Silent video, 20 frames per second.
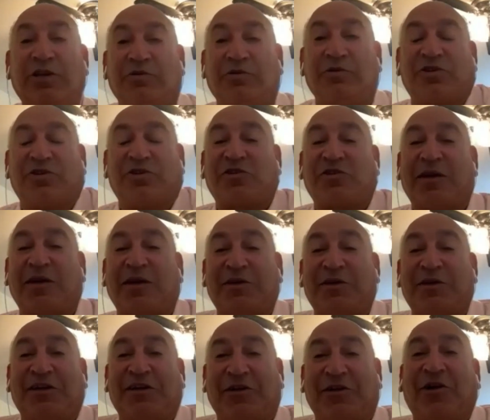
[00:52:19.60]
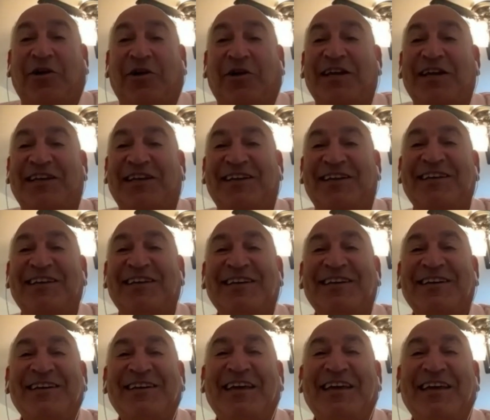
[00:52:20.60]
described earlier, I did,
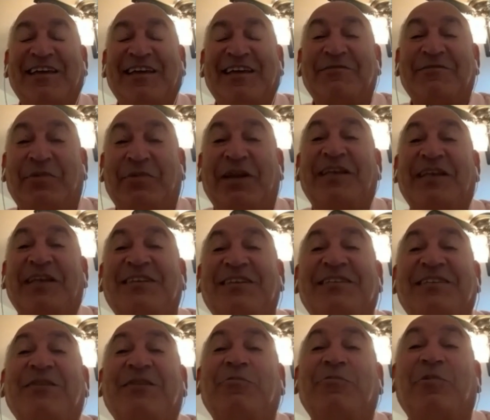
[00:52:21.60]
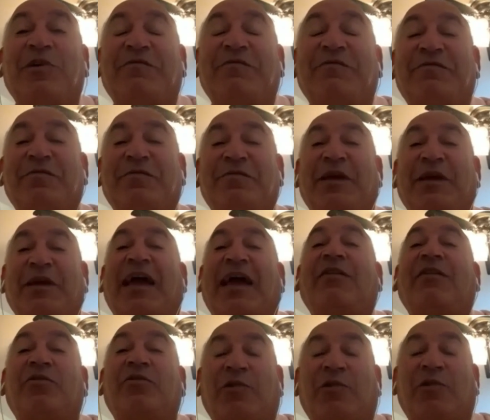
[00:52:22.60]
but does it work for me
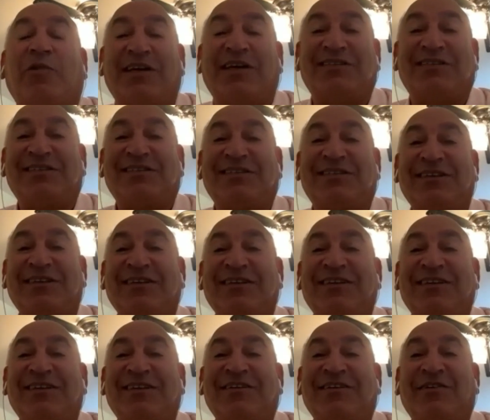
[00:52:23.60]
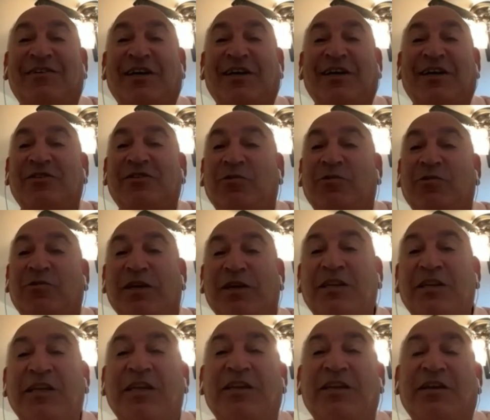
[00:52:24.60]
health-wise? All right. Do I
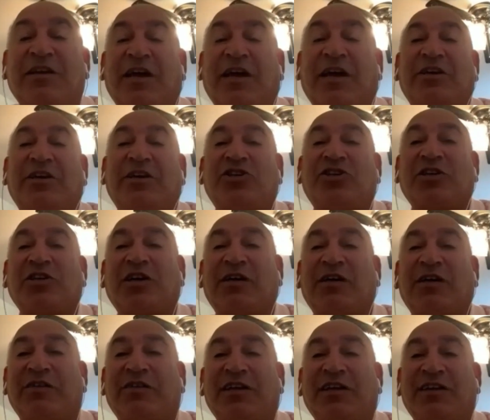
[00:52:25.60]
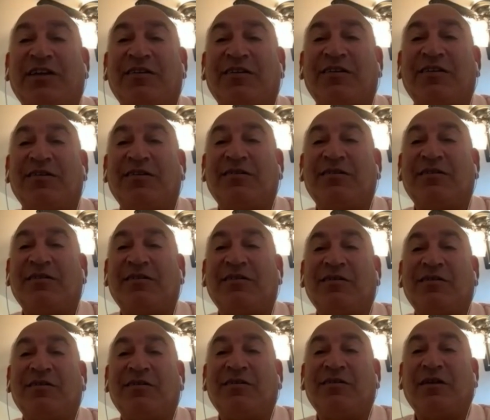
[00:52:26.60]
need a Nike shirt every day?
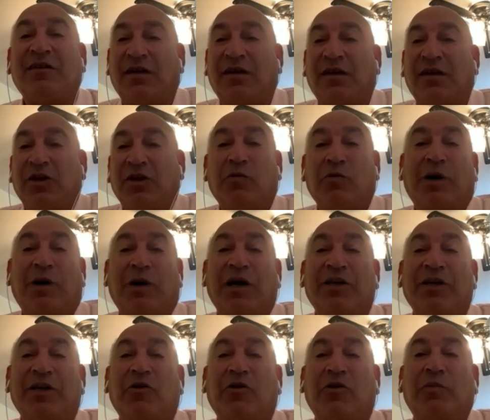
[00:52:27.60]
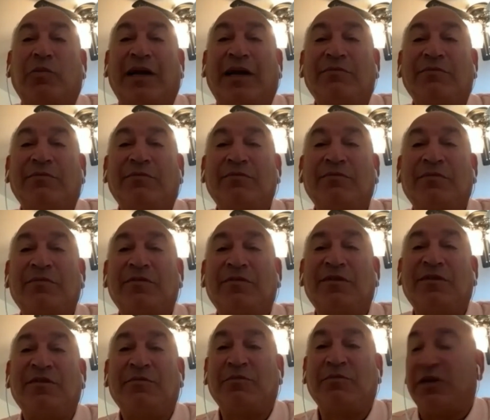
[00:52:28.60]
I can go and buy a no brand,
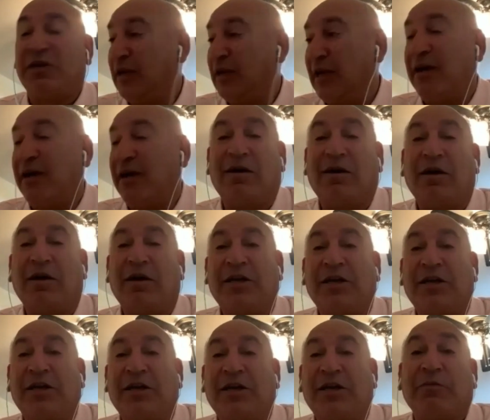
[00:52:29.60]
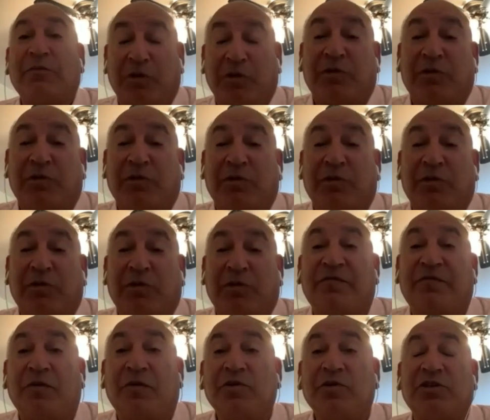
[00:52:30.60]
but now I can probably afford
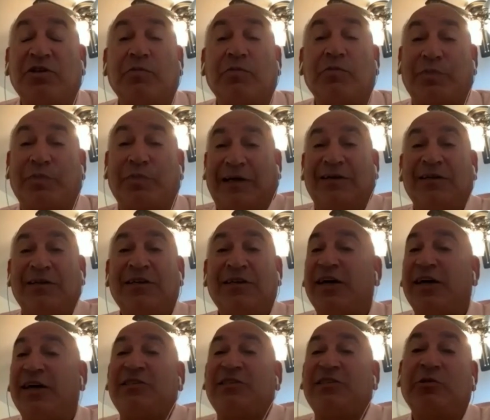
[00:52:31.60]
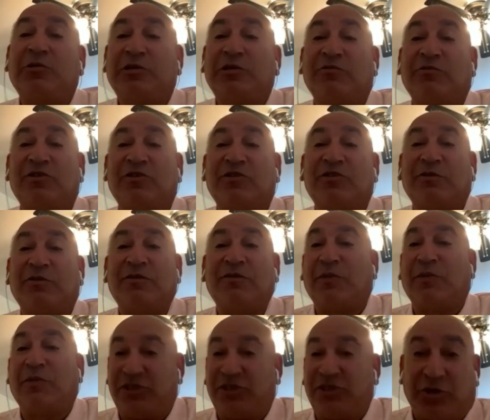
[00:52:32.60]
to, but I still don't do it. My
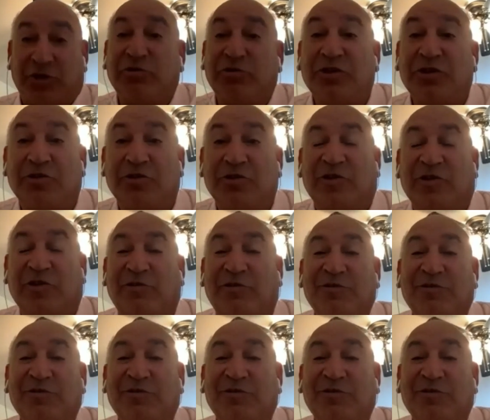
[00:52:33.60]
children do though,